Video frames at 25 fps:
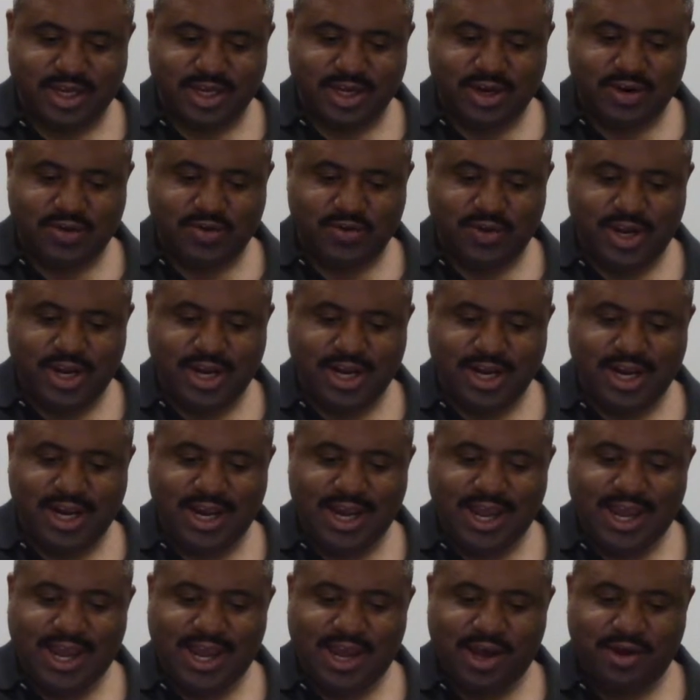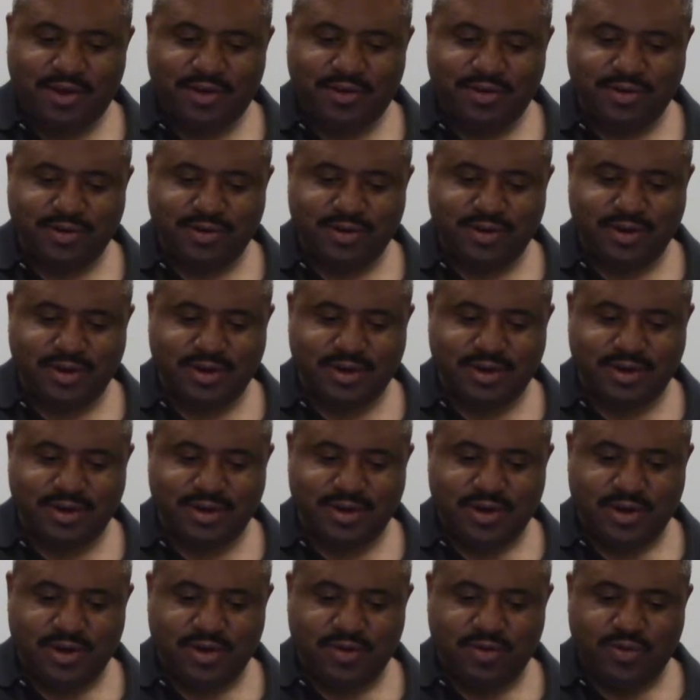a great cloud
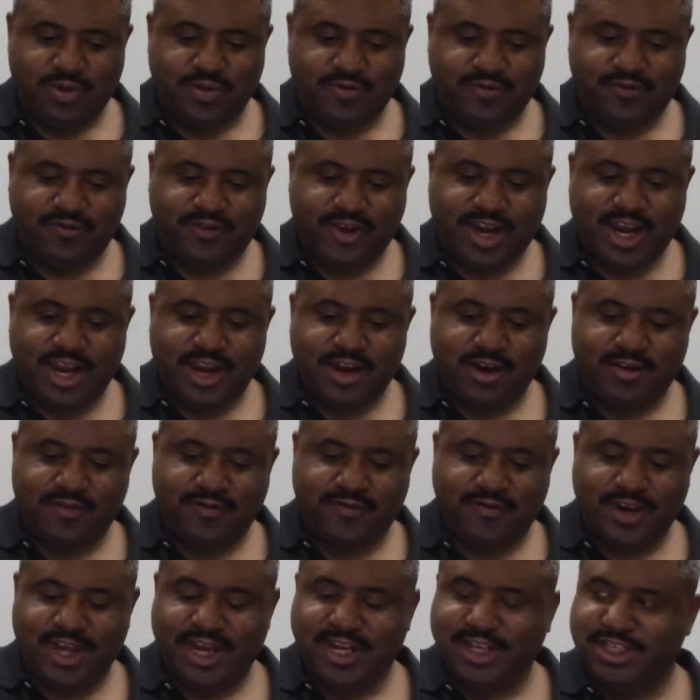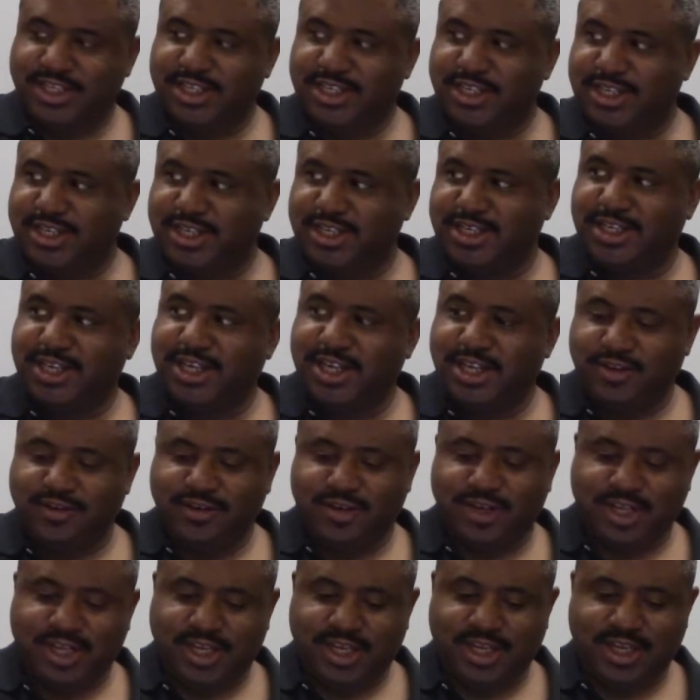with fire flashing
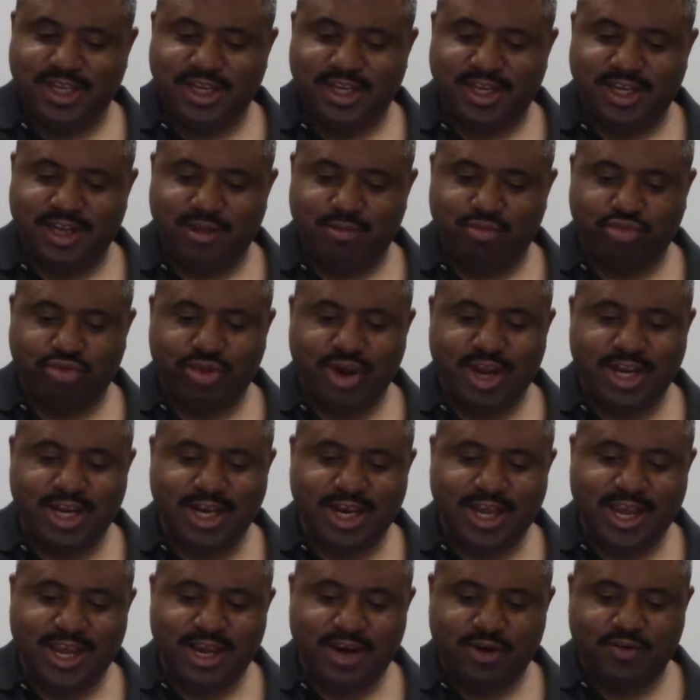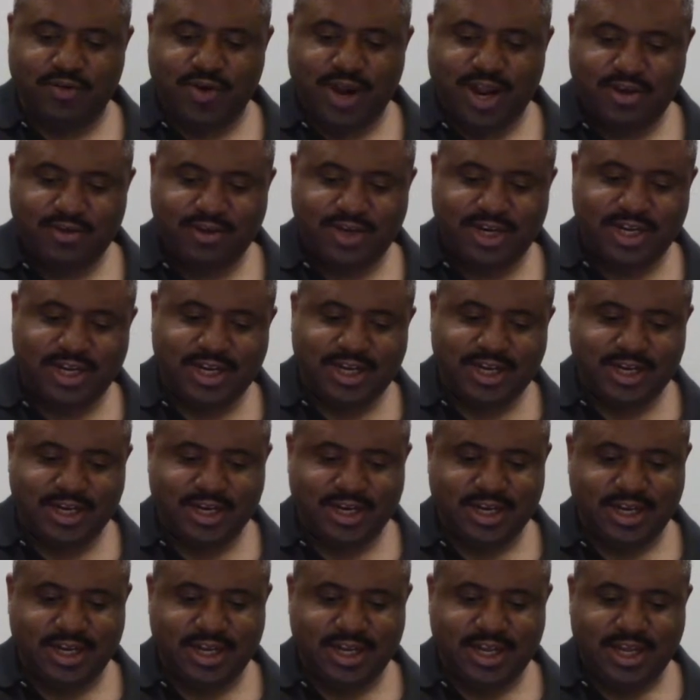continually and bright light around it.
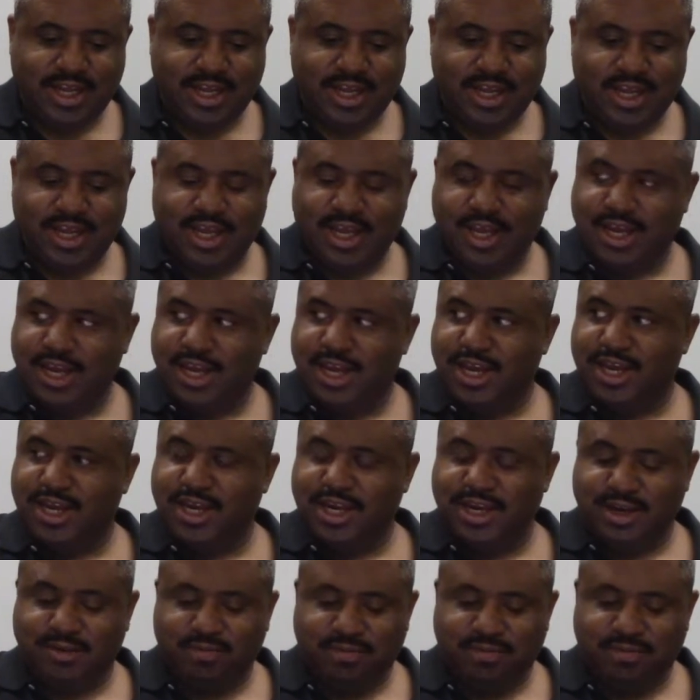And in